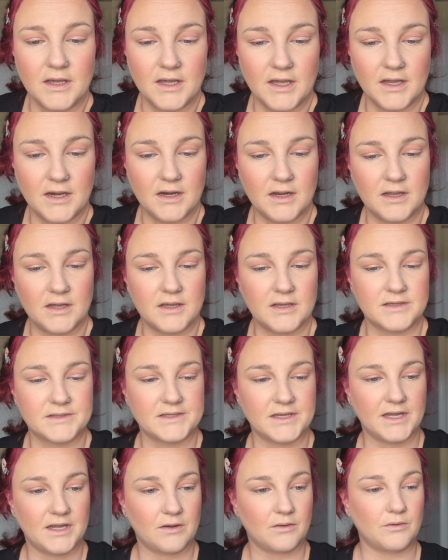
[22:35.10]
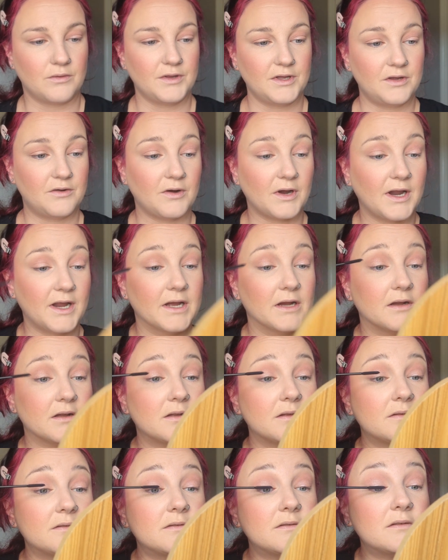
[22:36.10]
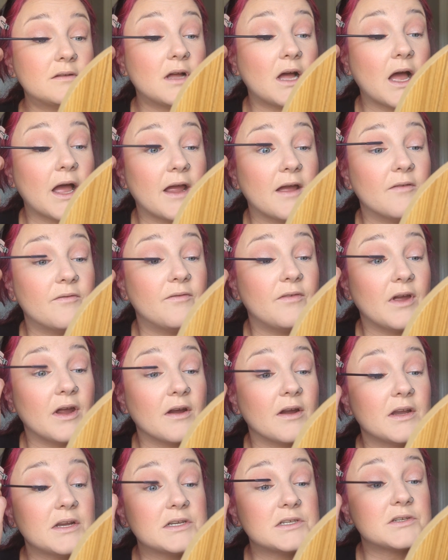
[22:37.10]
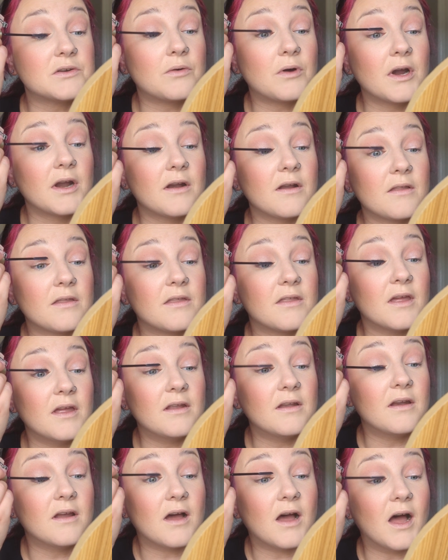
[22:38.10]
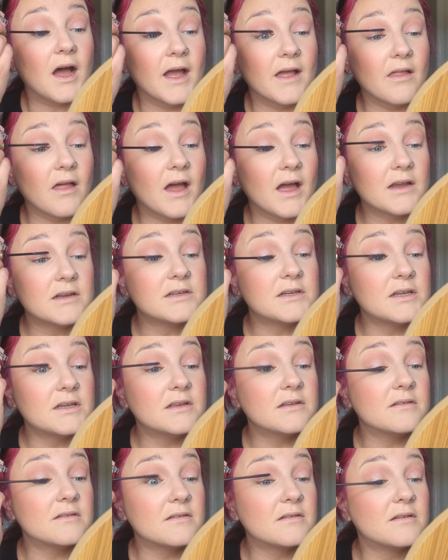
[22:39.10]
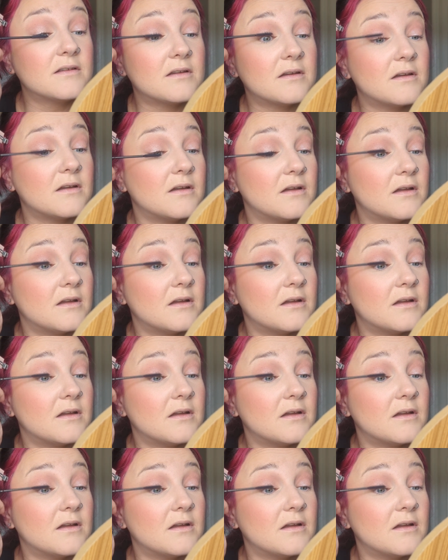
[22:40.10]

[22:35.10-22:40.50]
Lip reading: It is a holy grail. I have very short, thin eyelashes,